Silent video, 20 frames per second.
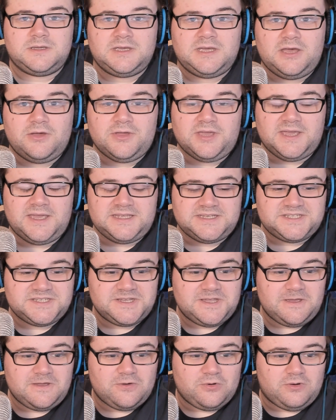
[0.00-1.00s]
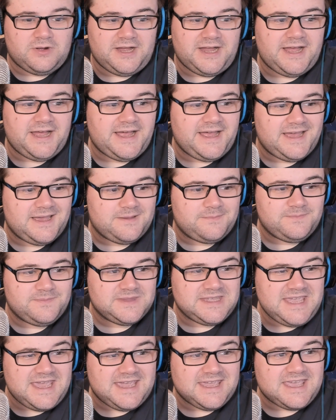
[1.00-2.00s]
Okay, so,
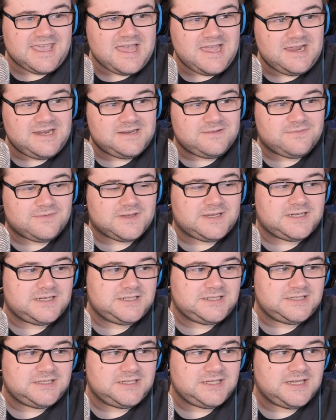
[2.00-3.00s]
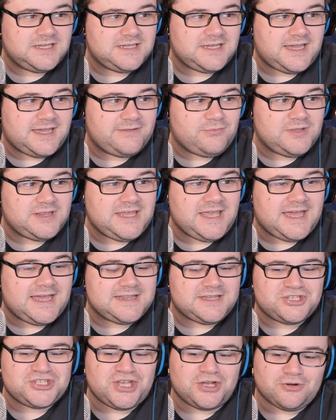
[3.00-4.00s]
um, yeah, kind of, I really
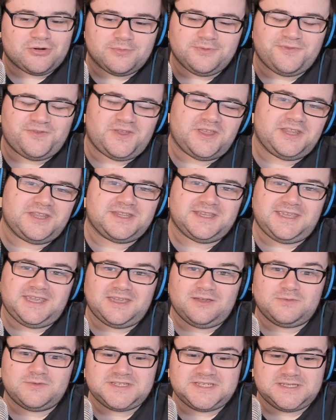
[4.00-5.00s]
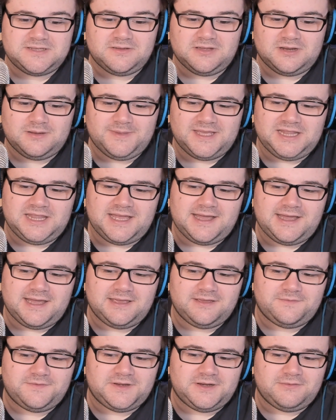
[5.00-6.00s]
had this horrible feeling the king was still going to be
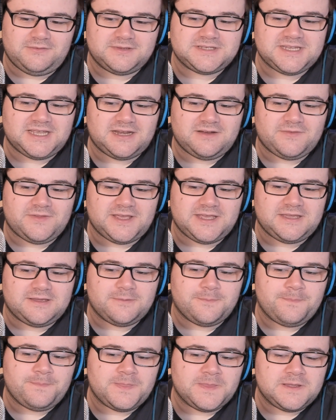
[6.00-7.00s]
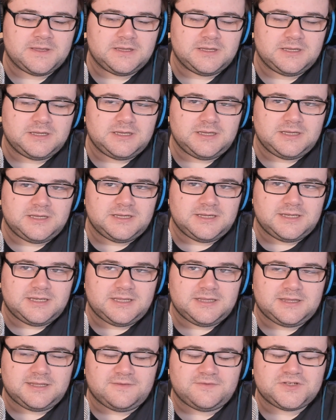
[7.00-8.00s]
alive. You know, it's kind of like
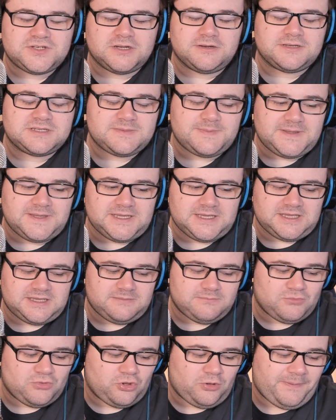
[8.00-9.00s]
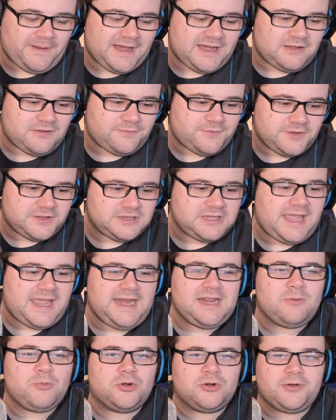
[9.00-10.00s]
they've shown him to be more powerful than
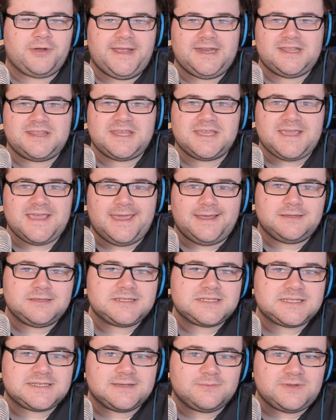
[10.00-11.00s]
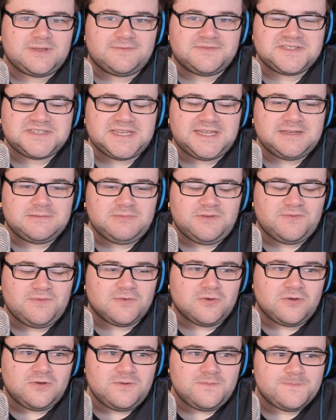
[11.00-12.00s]
anyone or anything else that we've seen
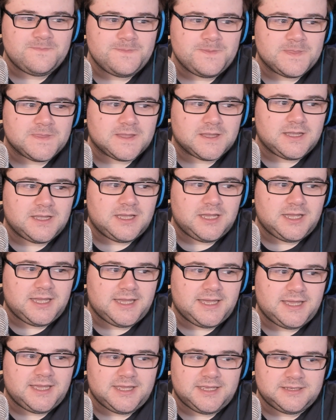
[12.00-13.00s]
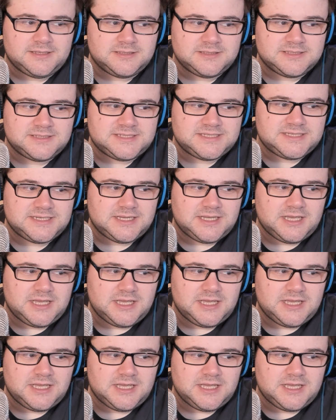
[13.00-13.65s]
before. And